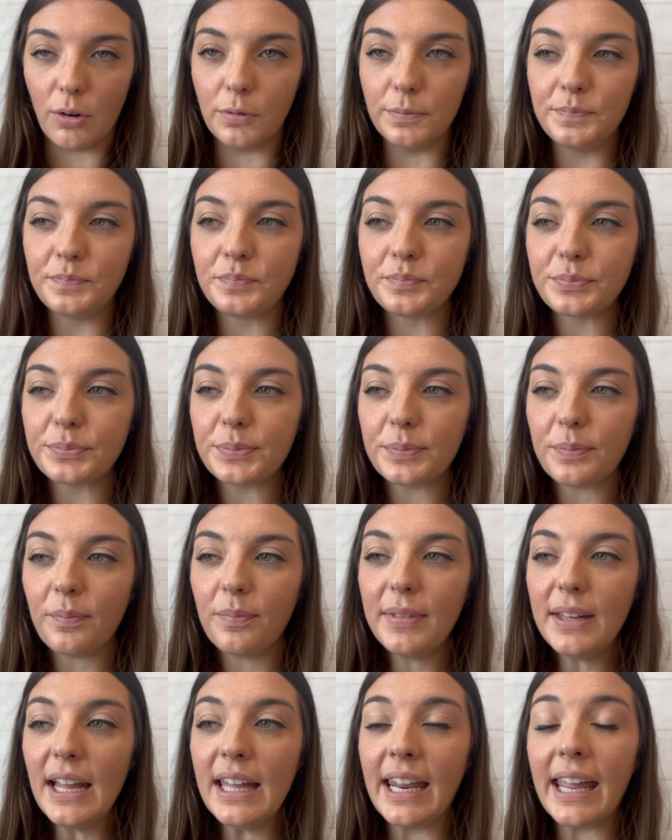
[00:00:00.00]

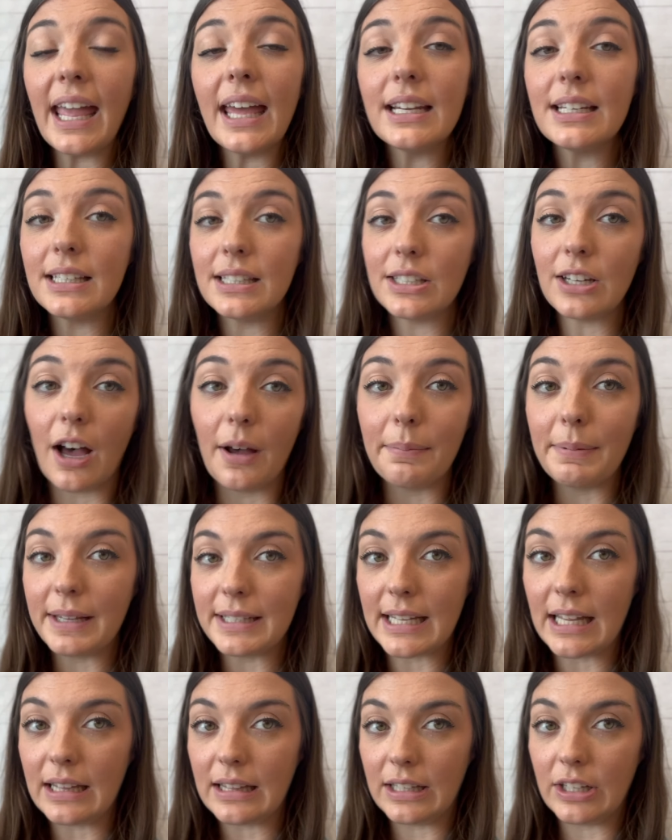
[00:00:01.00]
And I had to stop because
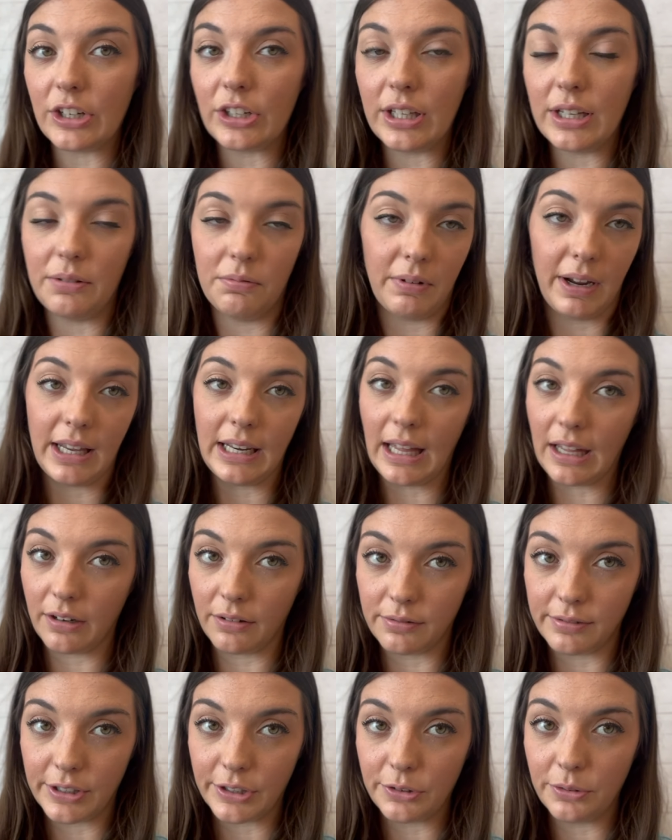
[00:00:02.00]
I literally ran out
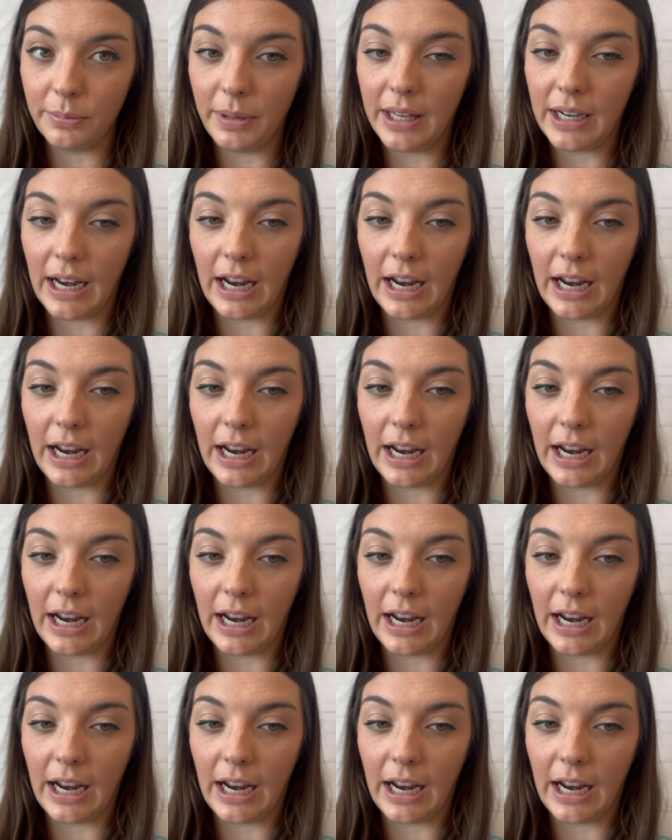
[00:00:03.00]
of room, and I